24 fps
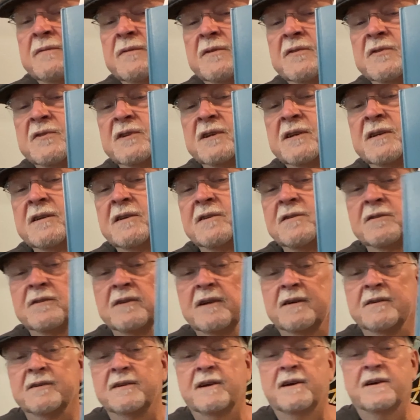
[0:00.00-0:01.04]
signature
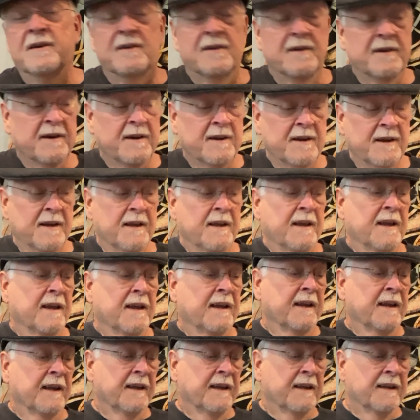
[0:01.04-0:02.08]
down there.
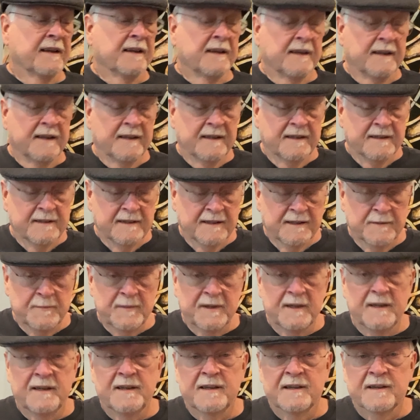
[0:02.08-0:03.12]
And let
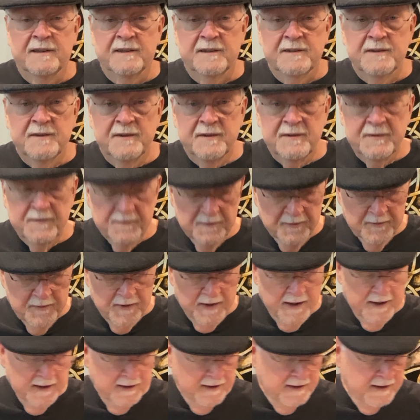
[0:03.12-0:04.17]
me
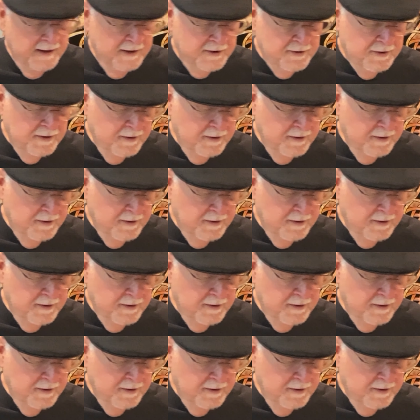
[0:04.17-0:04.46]
find it. I should have